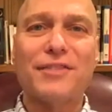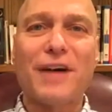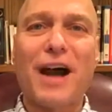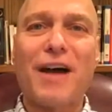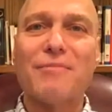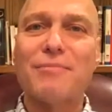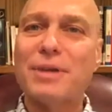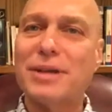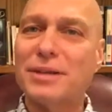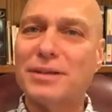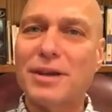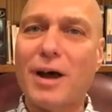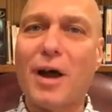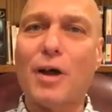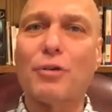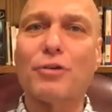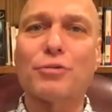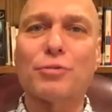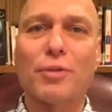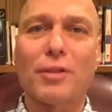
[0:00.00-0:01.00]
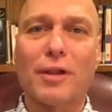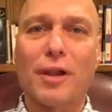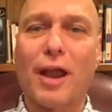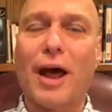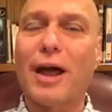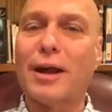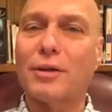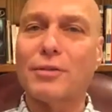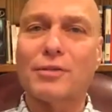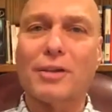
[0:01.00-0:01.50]
$5 million it
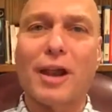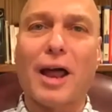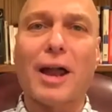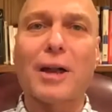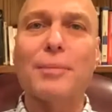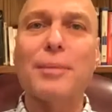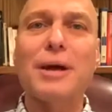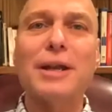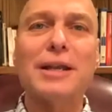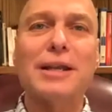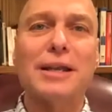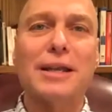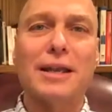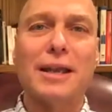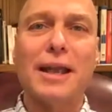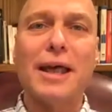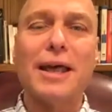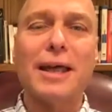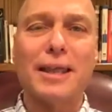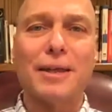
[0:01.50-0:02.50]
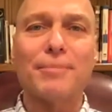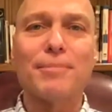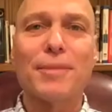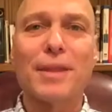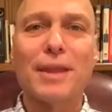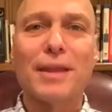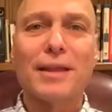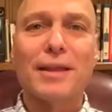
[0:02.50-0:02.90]
was a lot of money today.